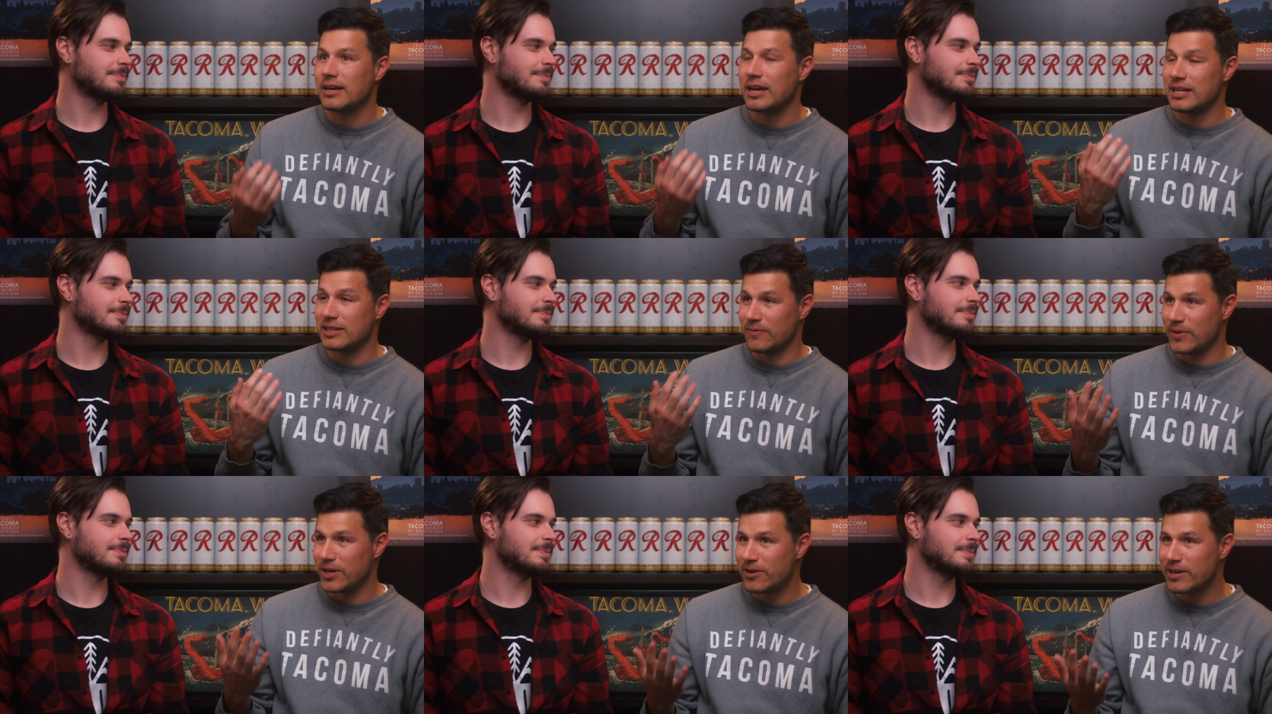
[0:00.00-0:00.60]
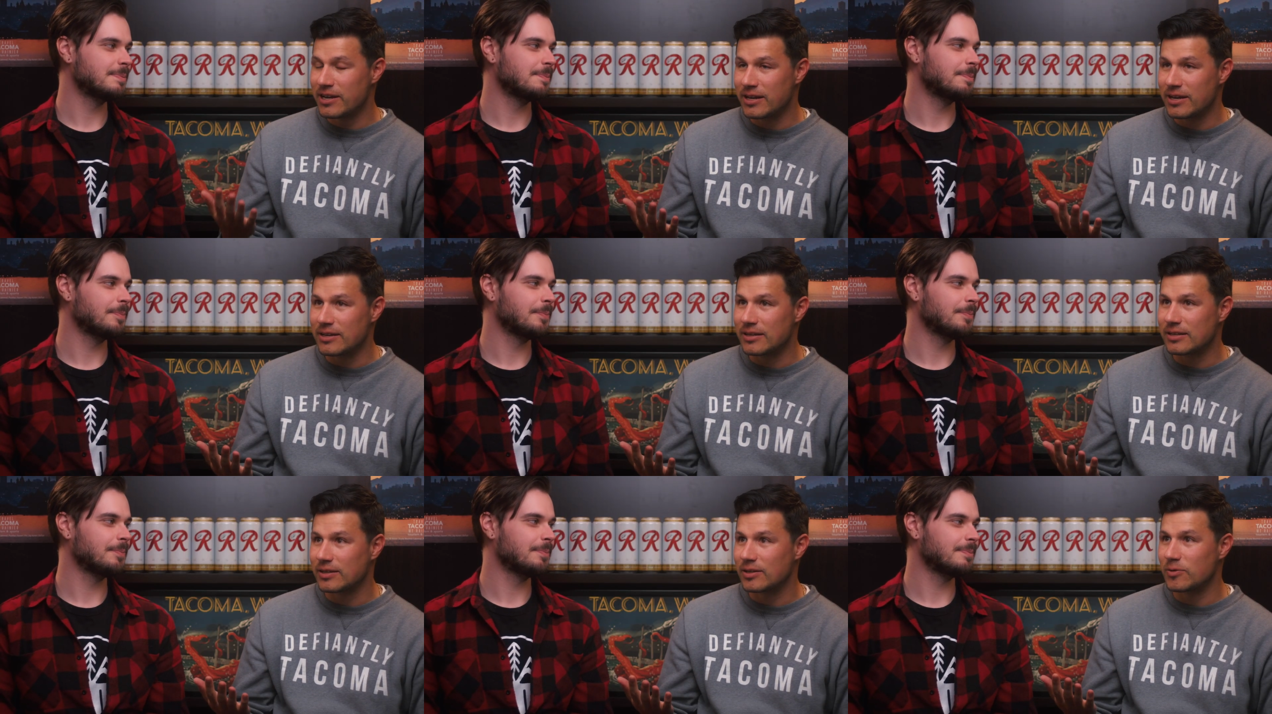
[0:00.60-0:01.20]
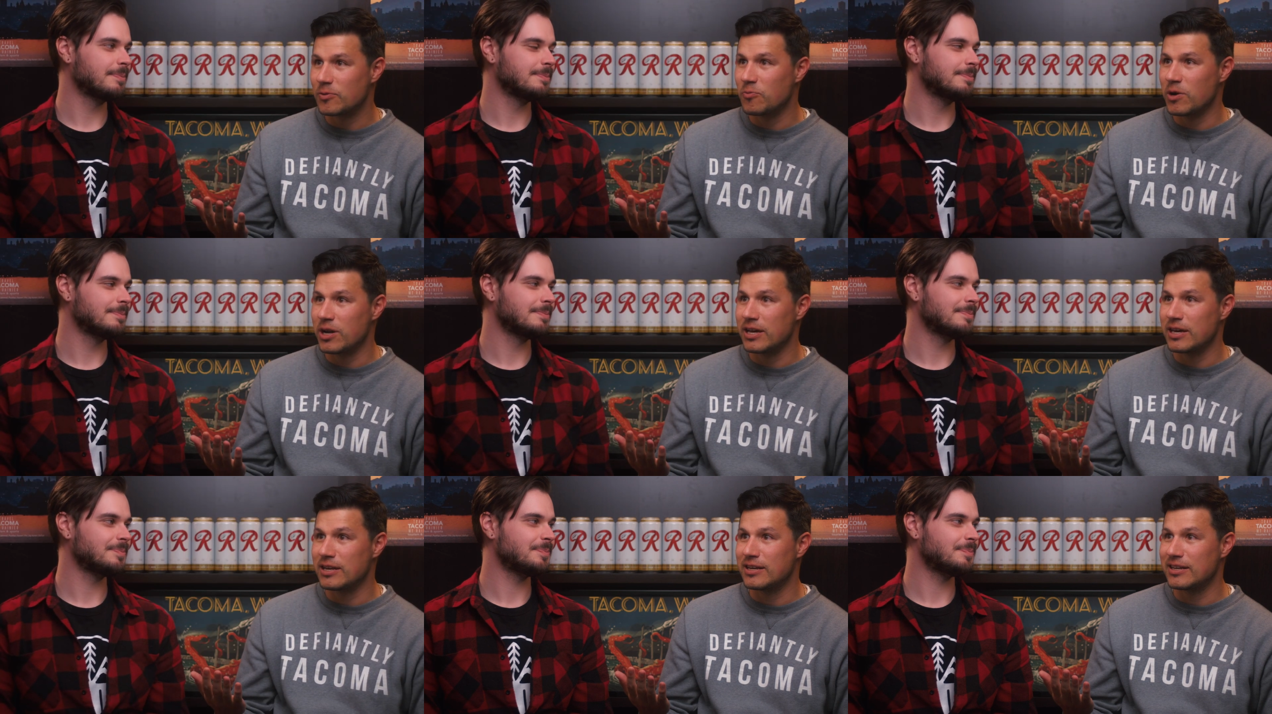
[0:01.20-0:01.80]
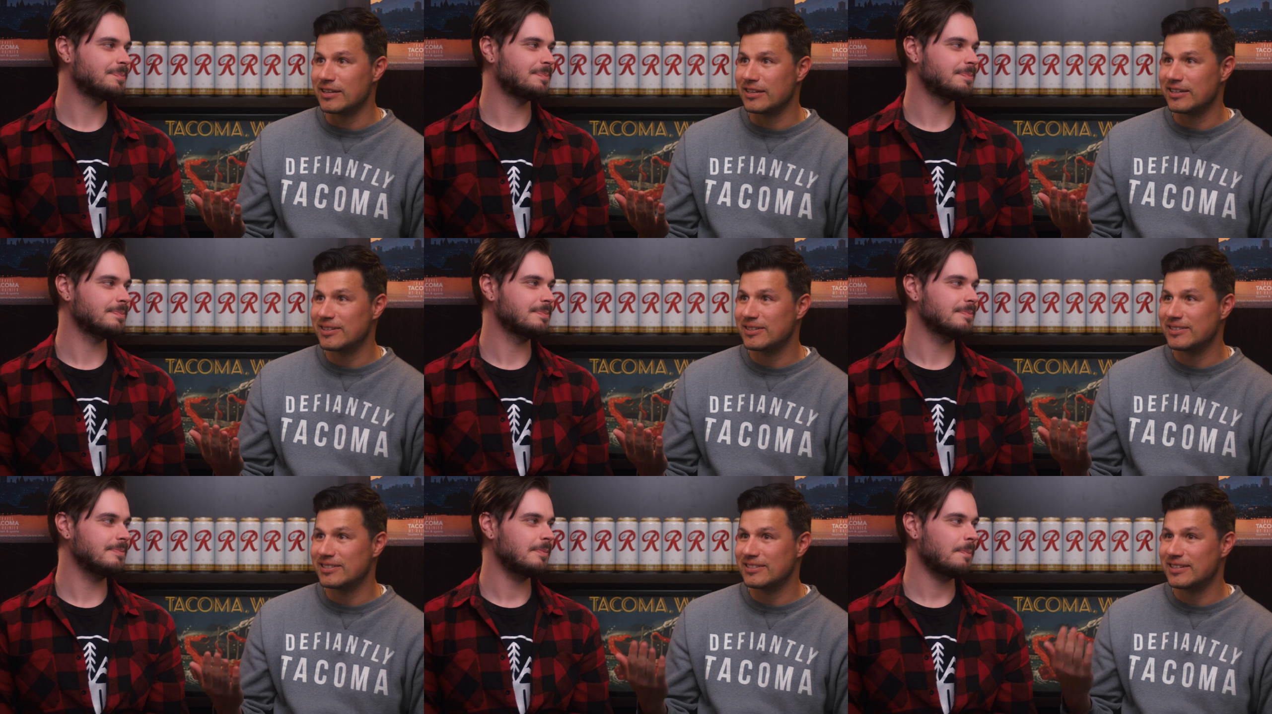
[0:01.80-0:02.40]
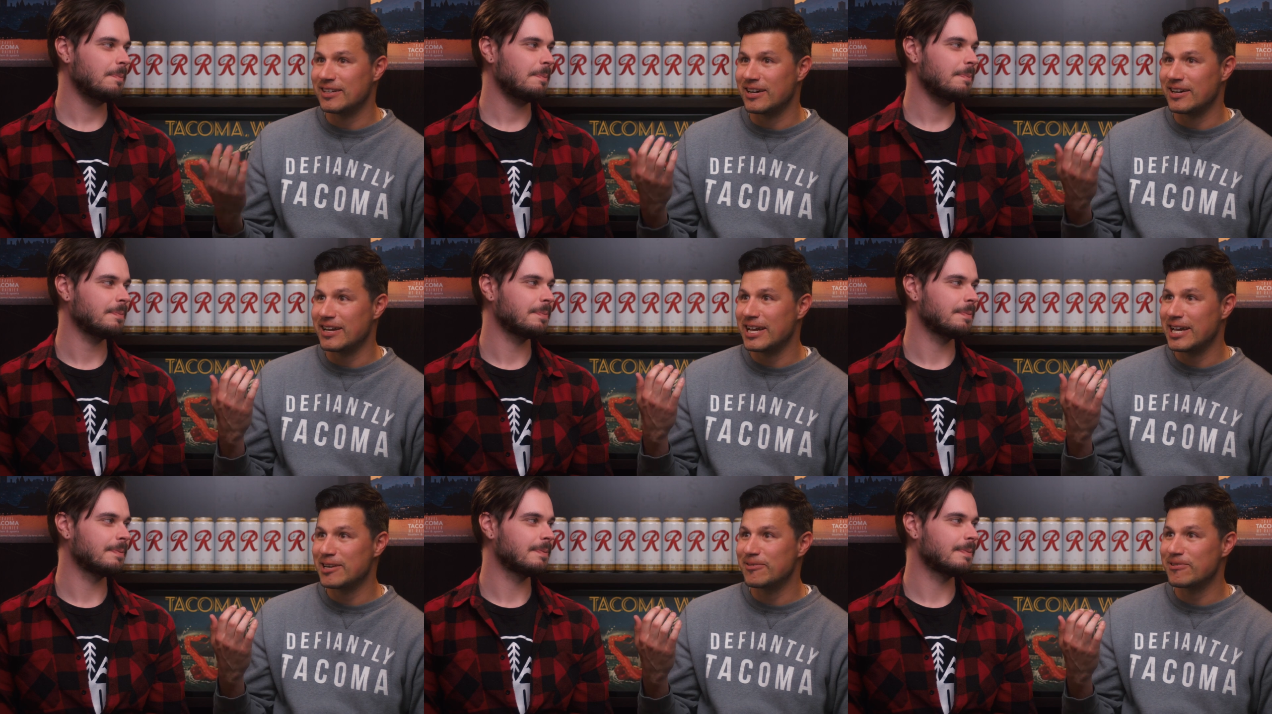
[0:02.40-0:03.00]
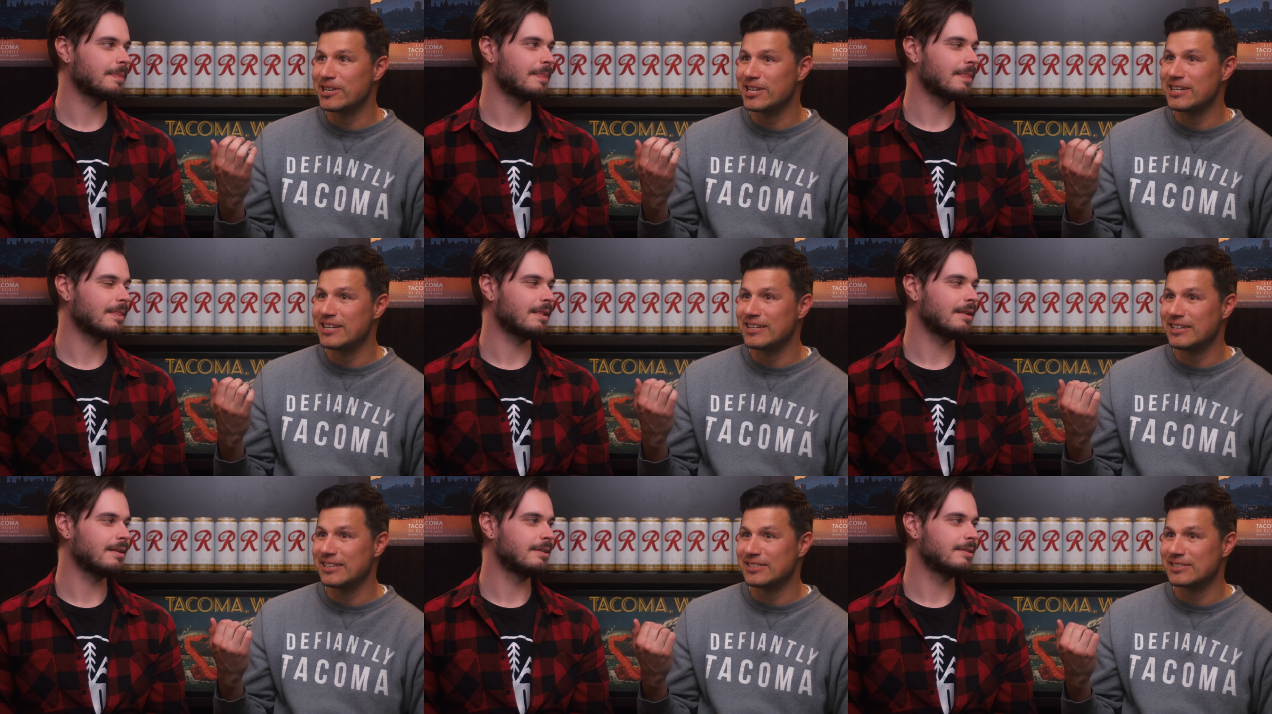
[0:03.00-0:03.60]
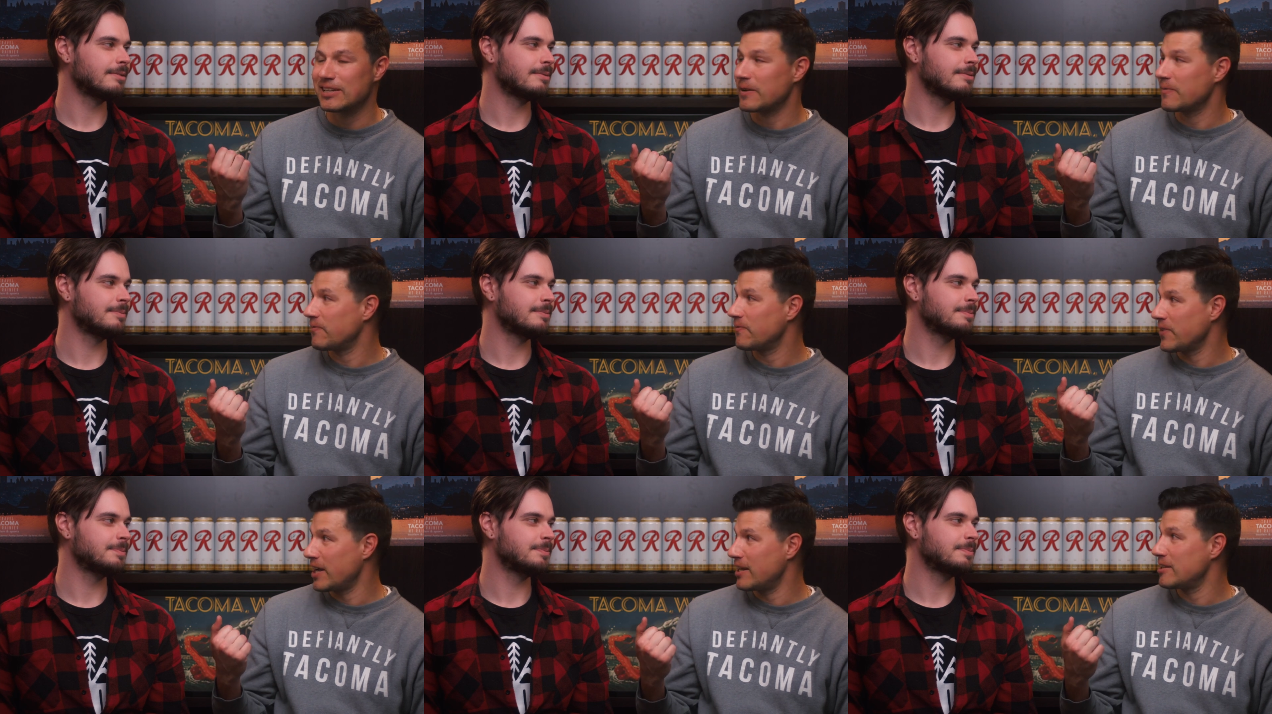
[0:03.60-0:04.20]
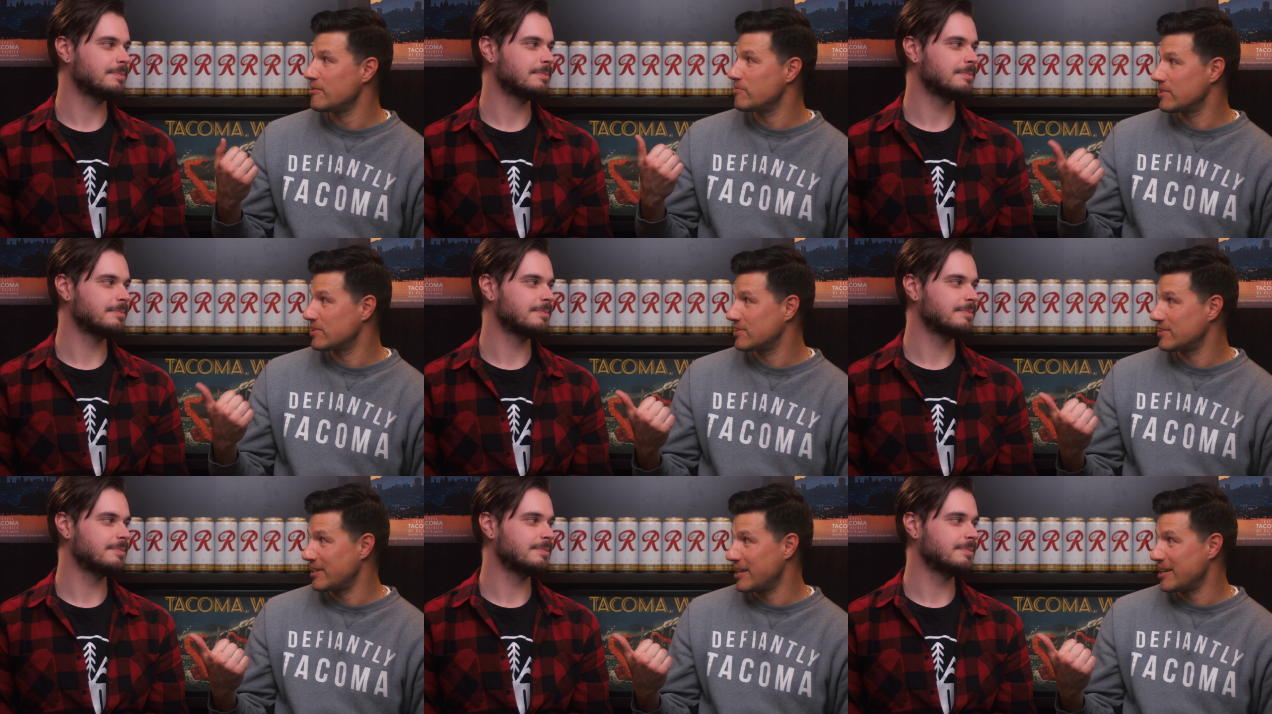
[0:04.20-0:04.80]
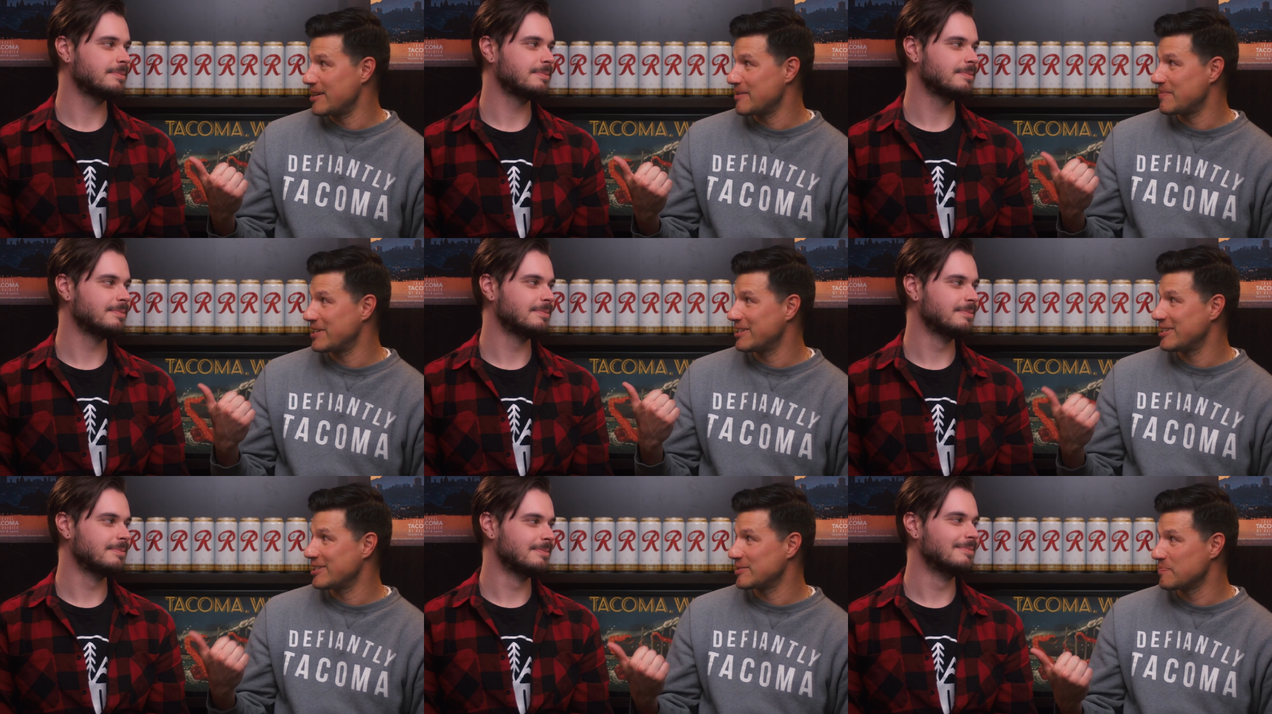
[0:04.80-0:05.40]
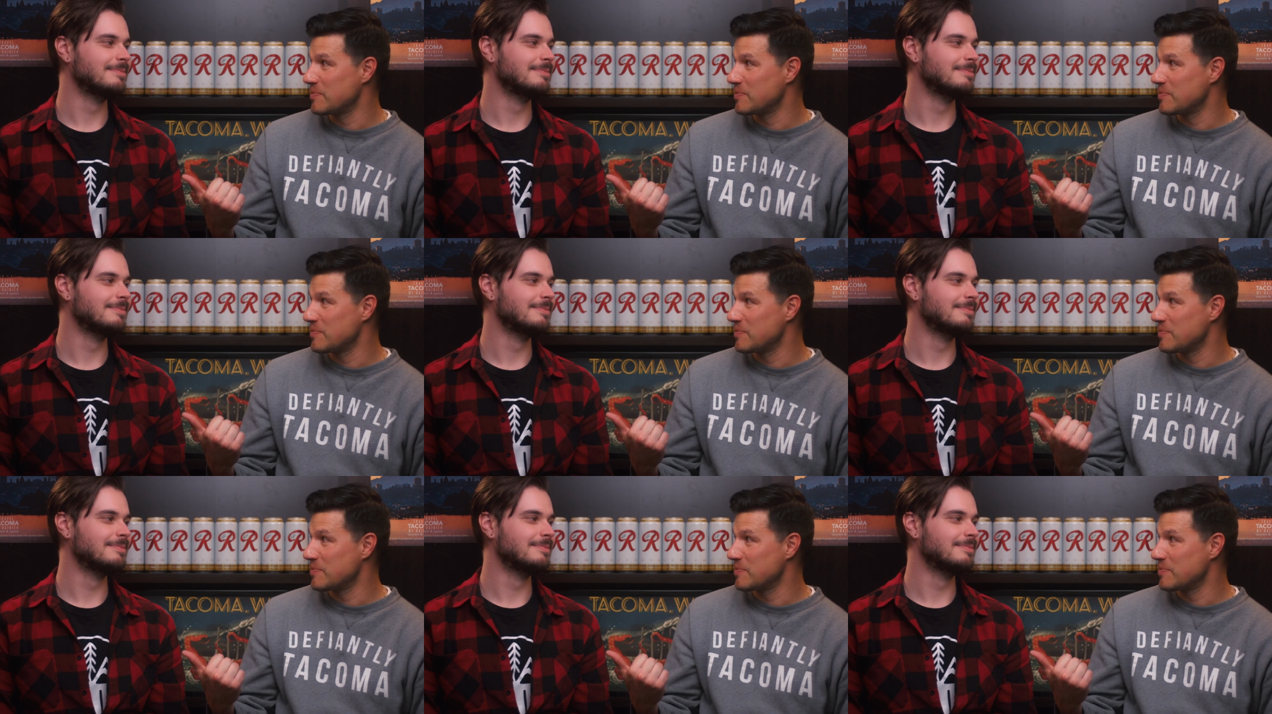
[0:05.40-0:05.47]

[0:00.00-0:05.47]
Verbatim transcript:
Speaker 1: at the very end when Henry is like fighting with Sam and his